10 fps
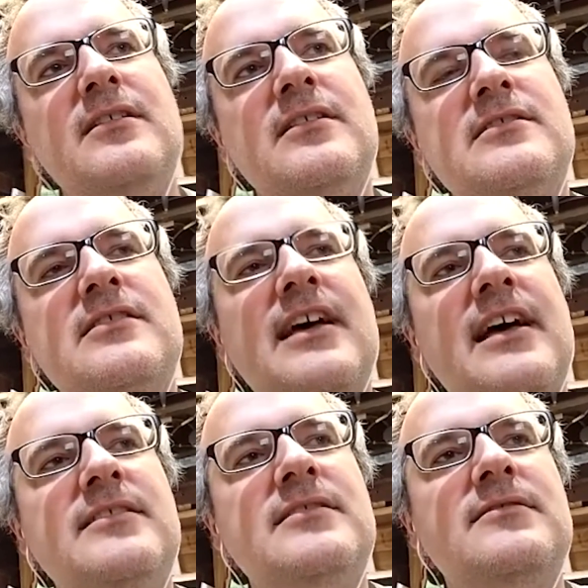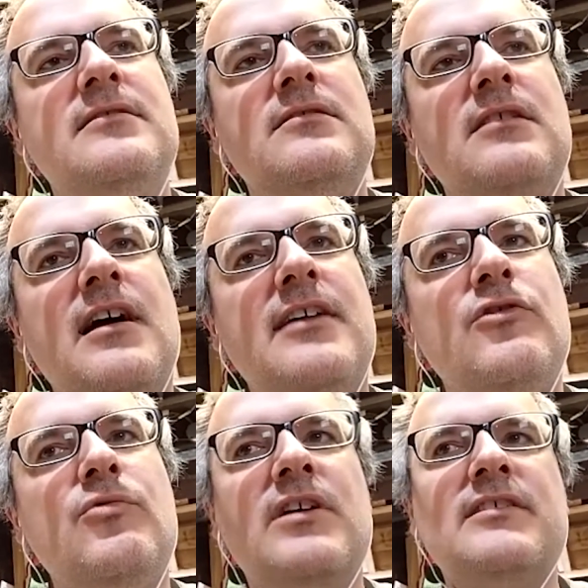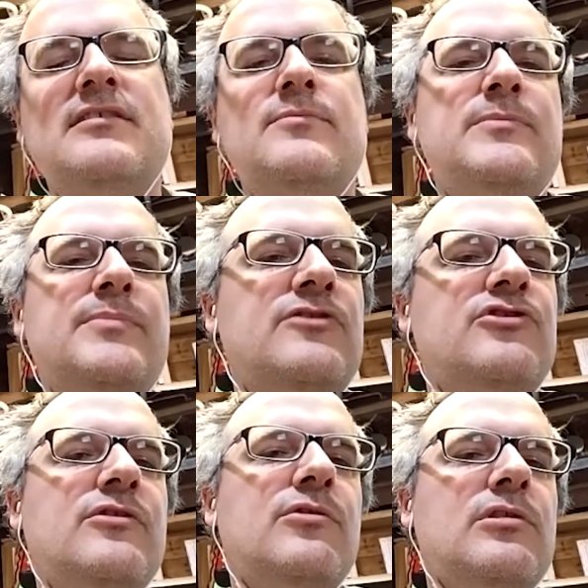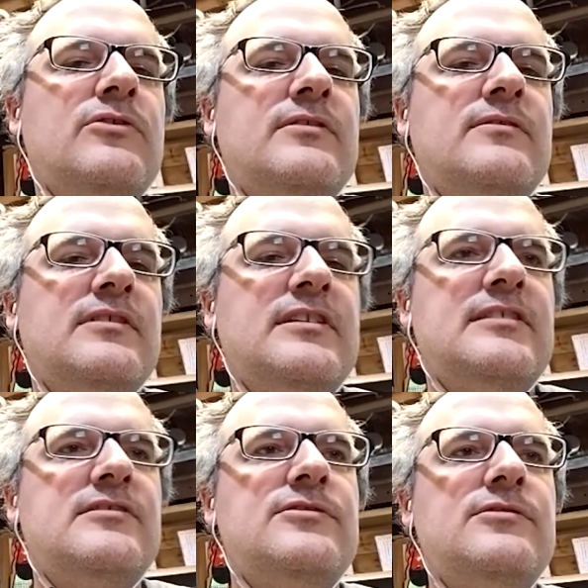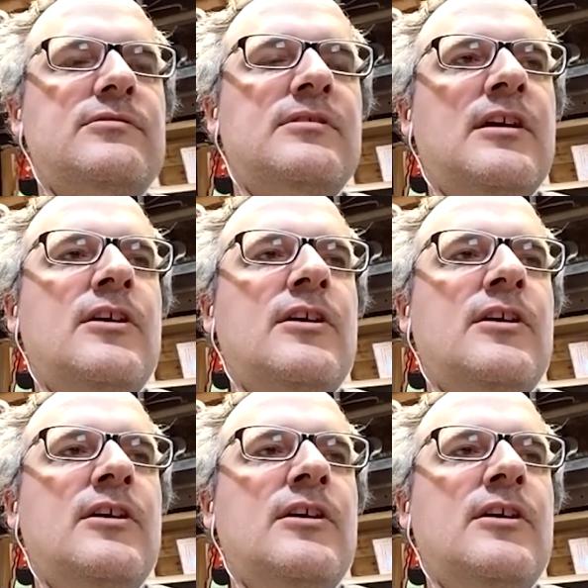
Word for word: is that I don't want it to be pigeonholed into,